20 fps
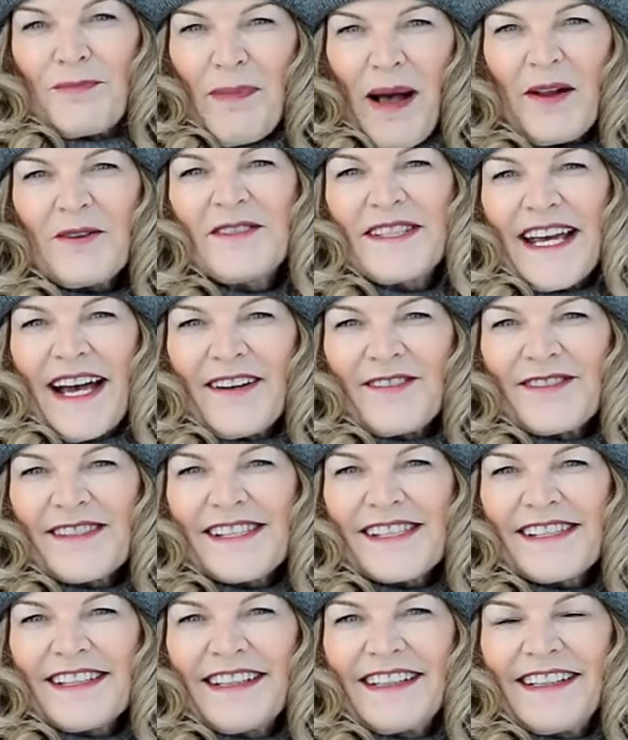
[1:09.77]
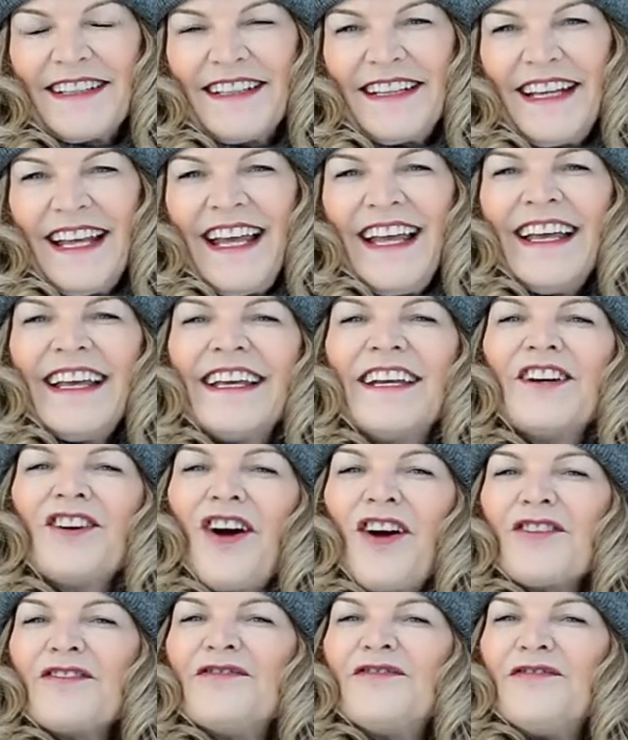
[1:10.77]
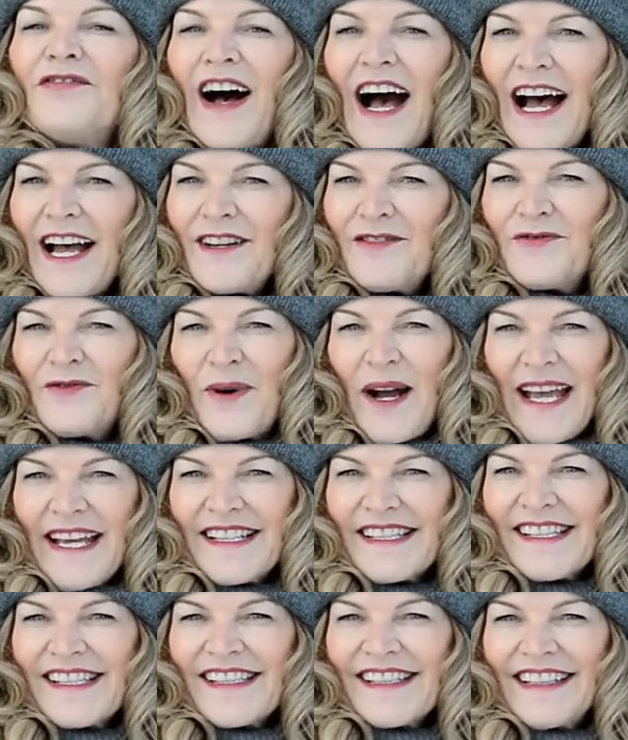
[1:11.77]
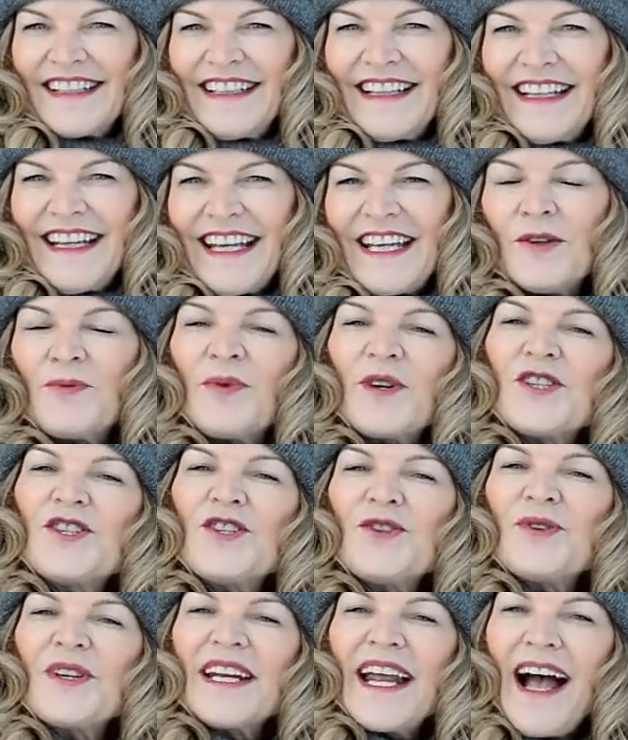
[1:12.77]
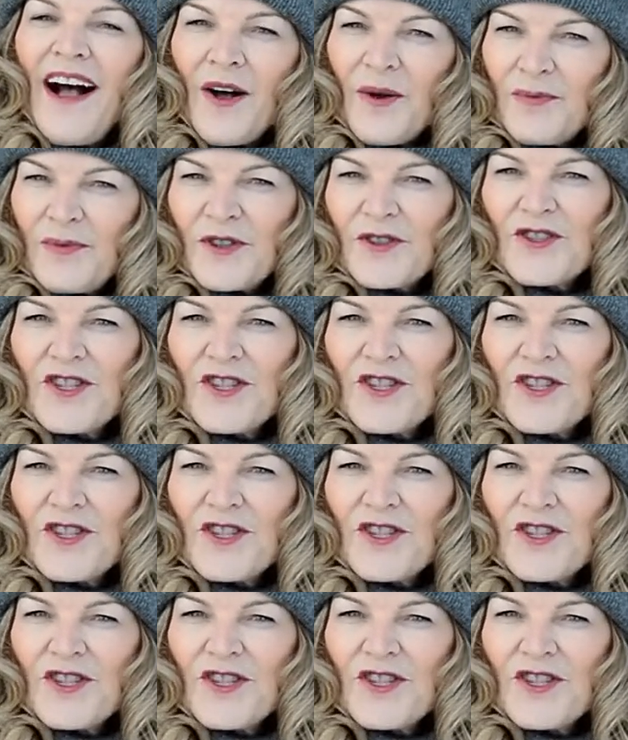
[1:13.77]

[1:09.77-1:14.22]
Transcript: meltdowns. Here are five ways in which you can help your